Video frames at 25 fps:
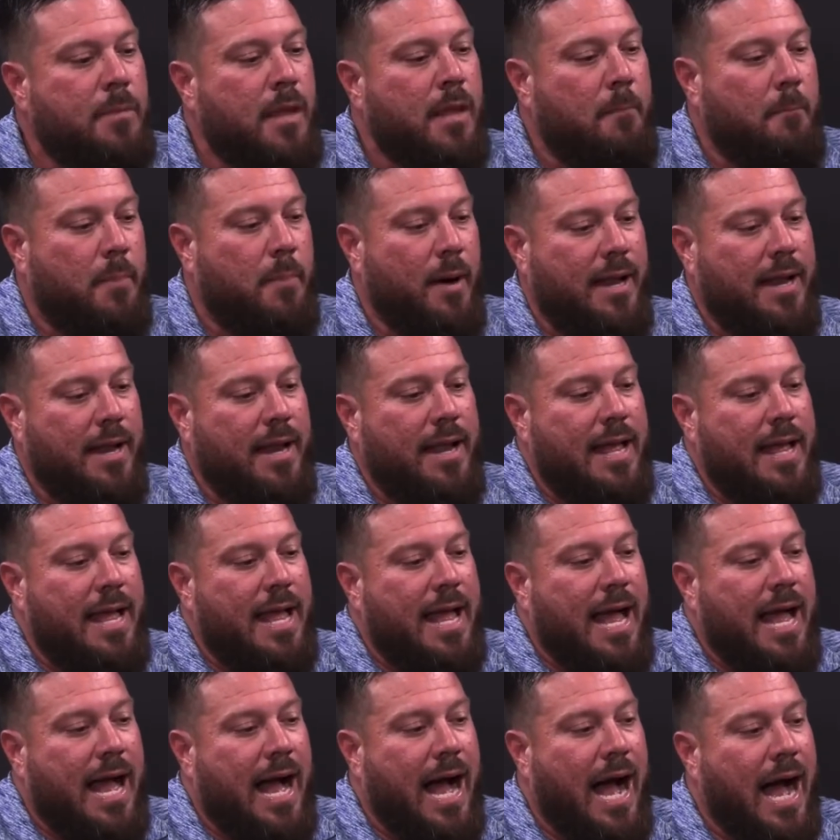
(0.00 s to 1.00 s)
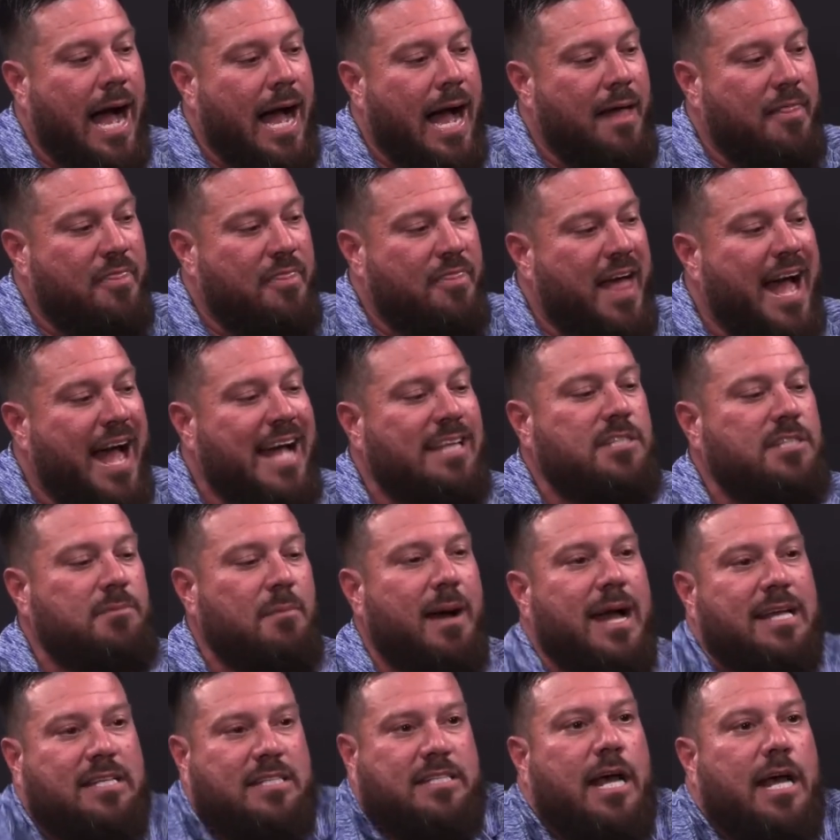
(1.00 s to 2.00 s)
But that's
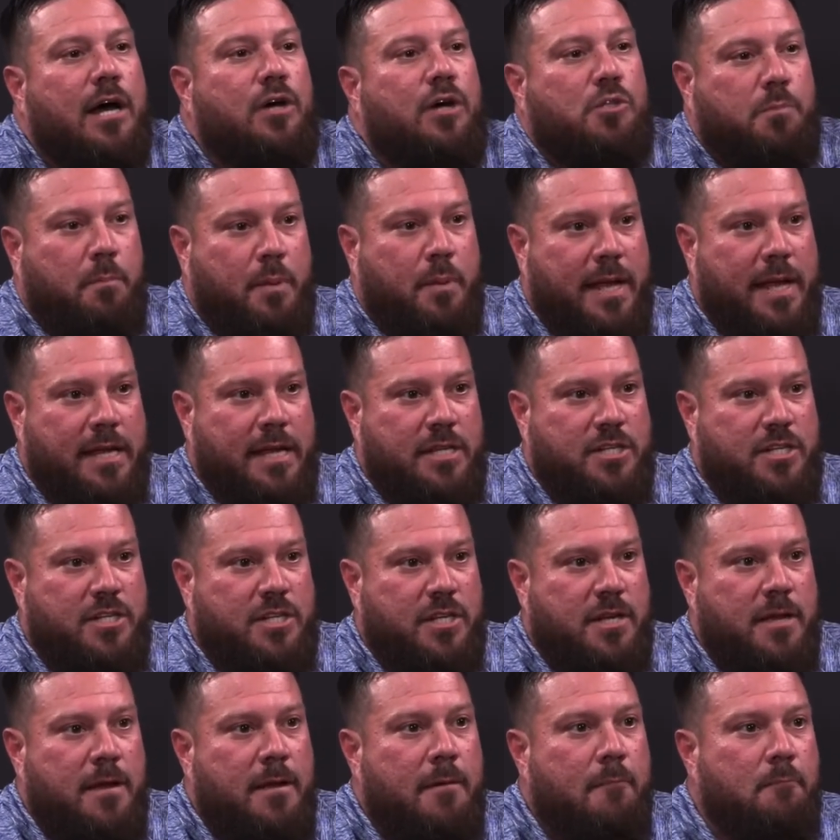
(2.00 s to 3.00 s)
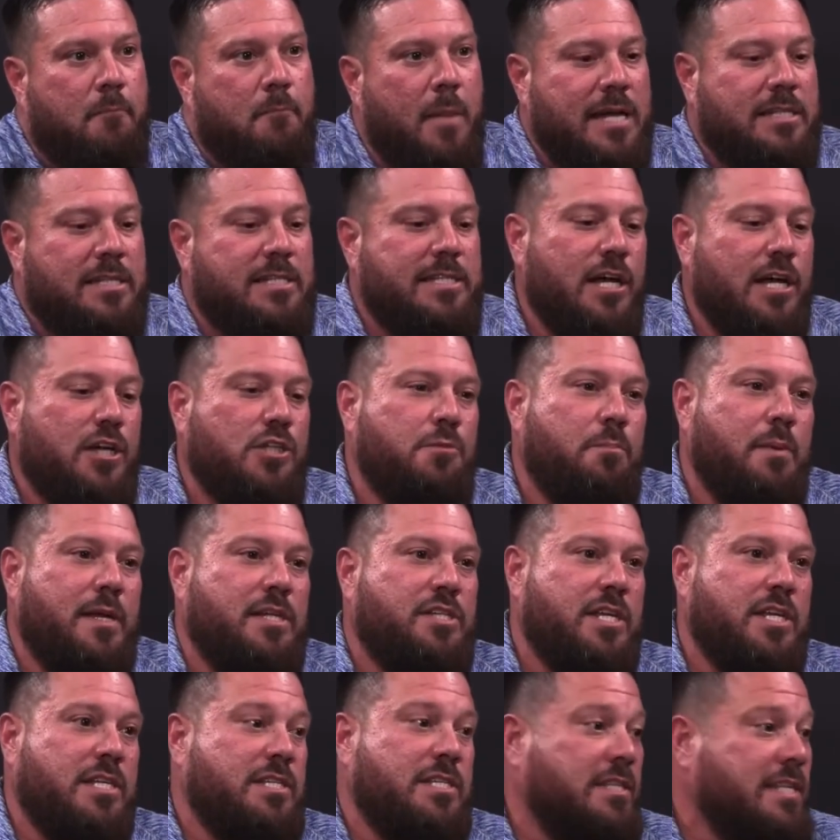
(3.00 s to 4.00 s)
my sales pitch. My sales
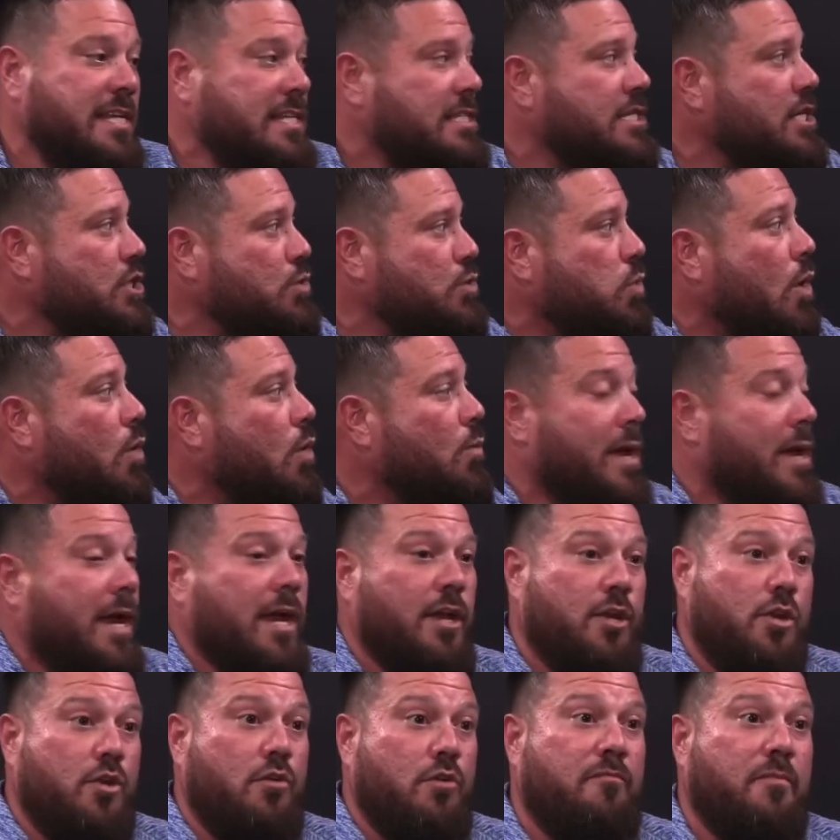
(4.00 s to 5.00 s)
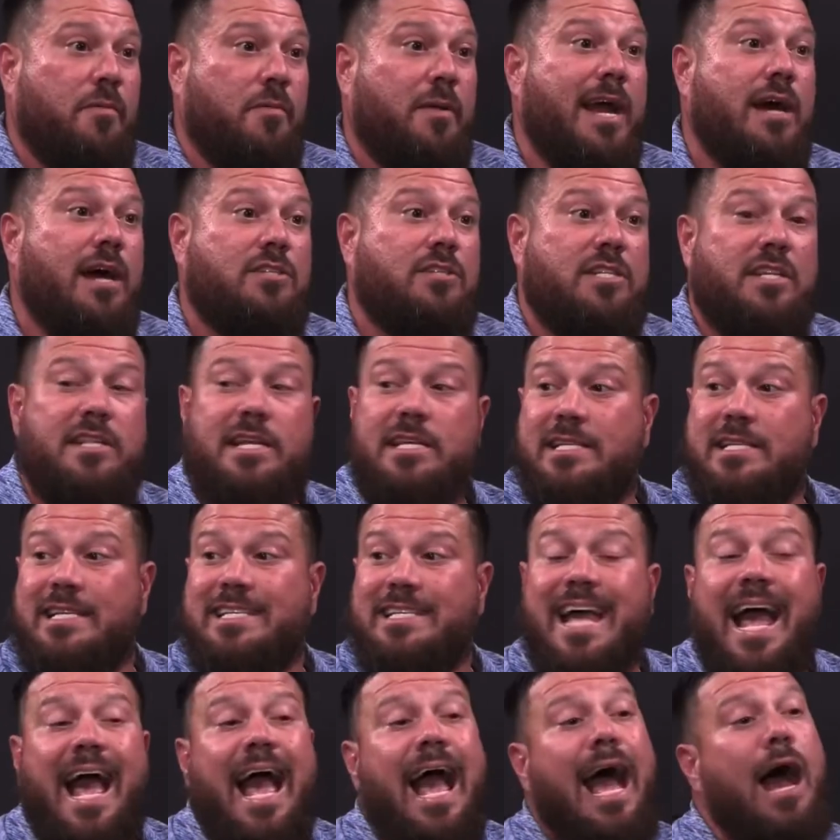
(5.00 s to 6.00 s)
pitch is, this is what we can do from your house, and this is
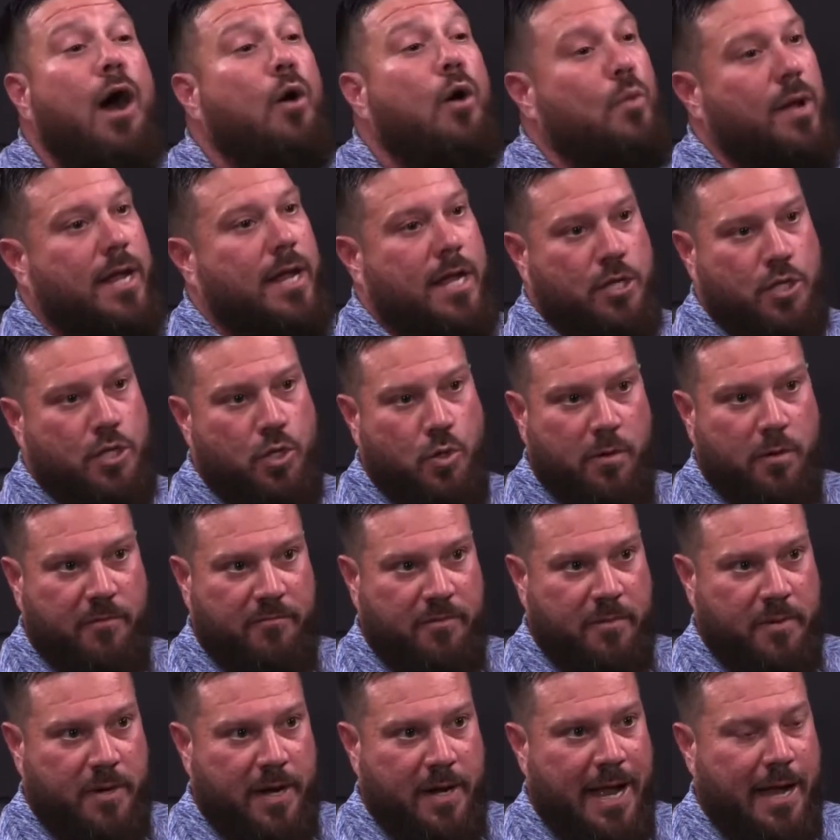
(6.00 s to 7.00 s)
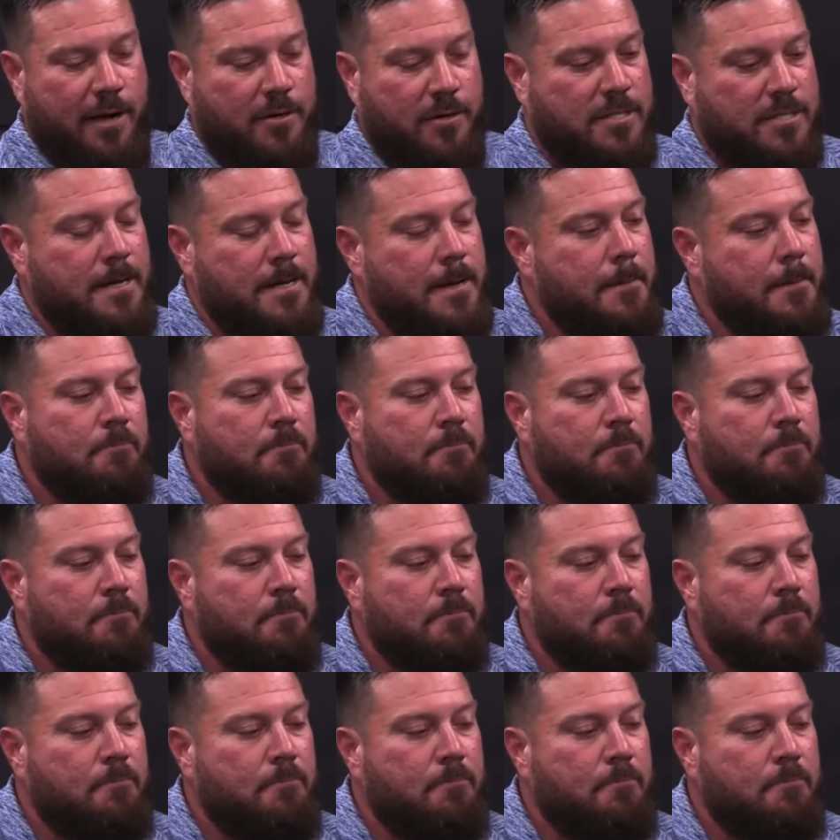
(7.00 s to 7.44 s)
how we can do it from your house.